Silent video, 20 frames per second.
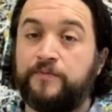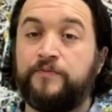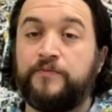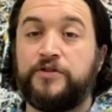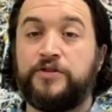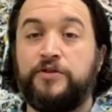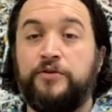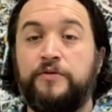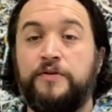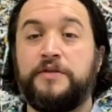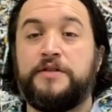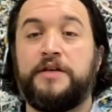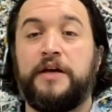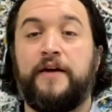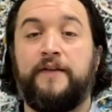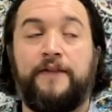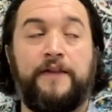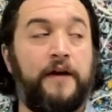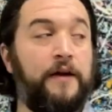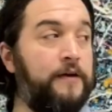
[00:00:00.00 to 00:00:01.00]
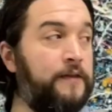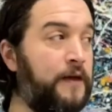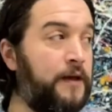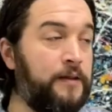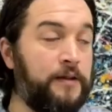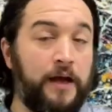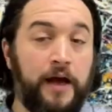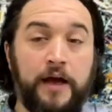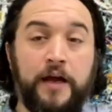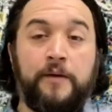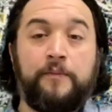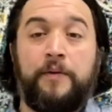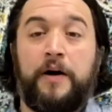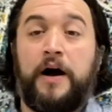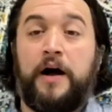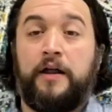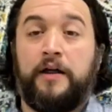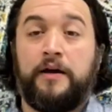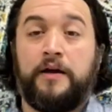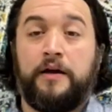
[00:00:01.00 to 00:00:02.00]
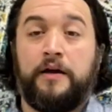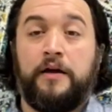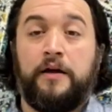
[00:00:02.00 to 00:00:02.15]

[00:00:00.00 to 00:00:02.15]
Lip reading: students out there that like Pollock.